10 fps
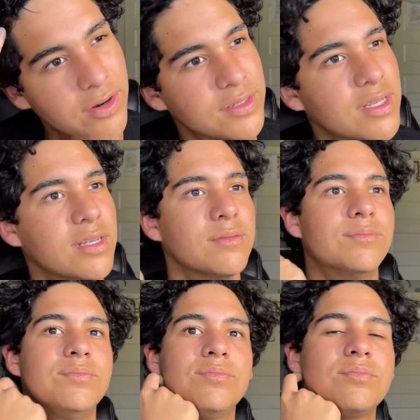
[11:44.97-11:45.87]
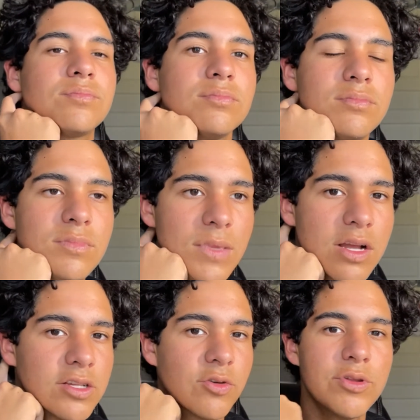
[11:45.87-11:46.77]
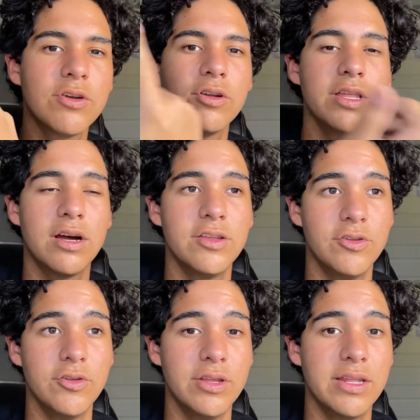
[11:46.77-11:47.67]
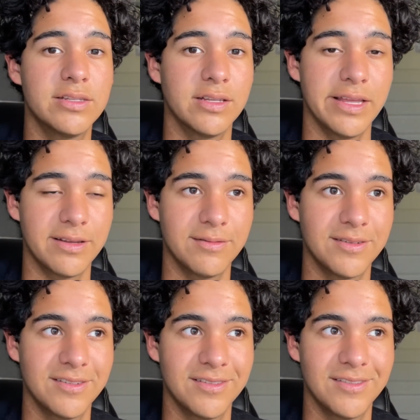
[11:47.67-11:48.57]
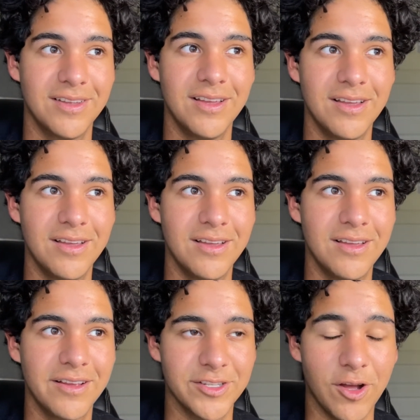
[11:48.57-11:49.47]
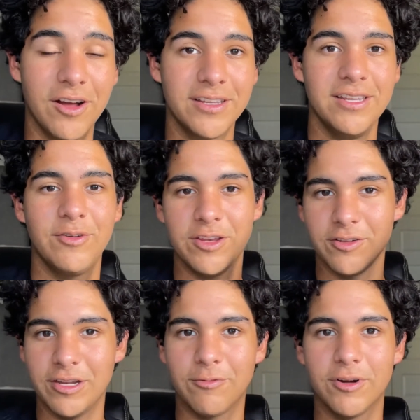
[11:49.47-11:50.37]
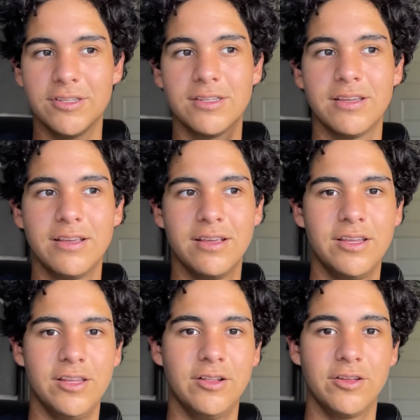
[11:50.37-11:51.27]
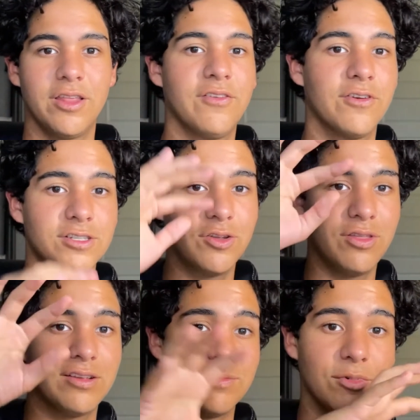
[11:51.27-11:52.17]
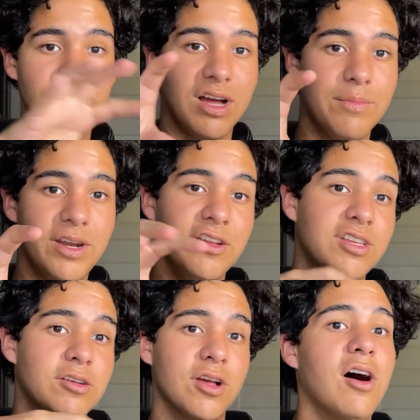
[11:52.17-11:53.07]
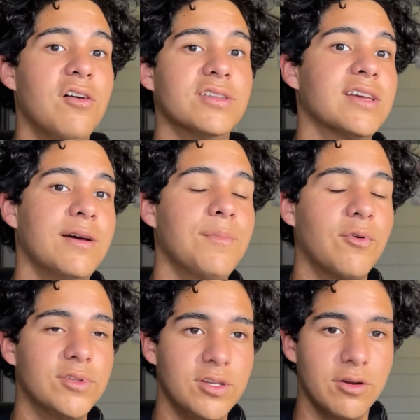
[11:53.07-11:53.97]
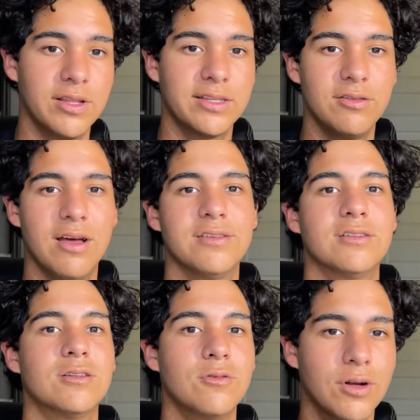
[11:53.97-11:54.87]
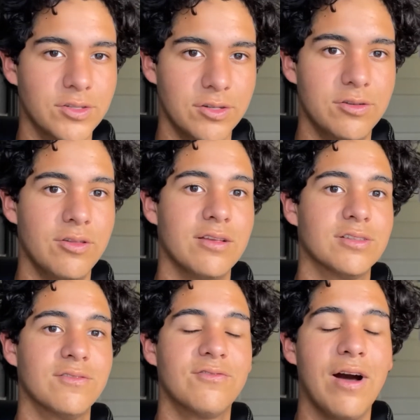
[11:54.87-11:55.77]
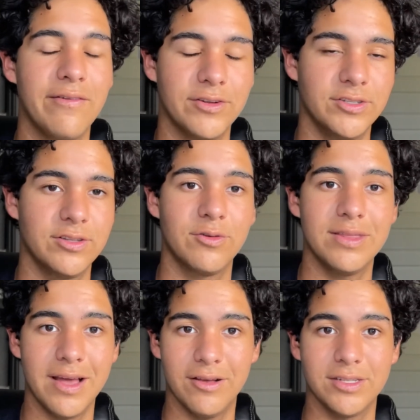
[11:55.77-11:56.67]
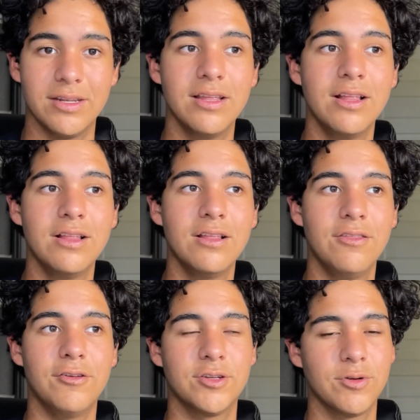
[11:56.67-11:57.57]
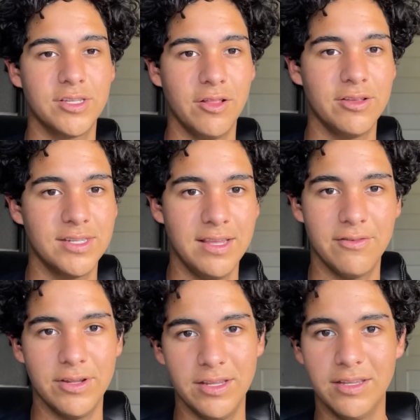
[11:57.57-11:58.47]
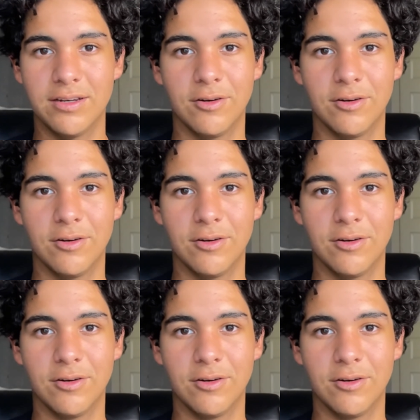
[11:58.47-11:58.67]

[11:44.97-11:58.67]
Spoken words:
how to say it. When you're early on, you do need it to, like, because Anki, when you're learning words, you learn that the first 2,000 most common, and you see those all the time. But once you go to like 2,200, 2,500, 3,000, those are words they only see every,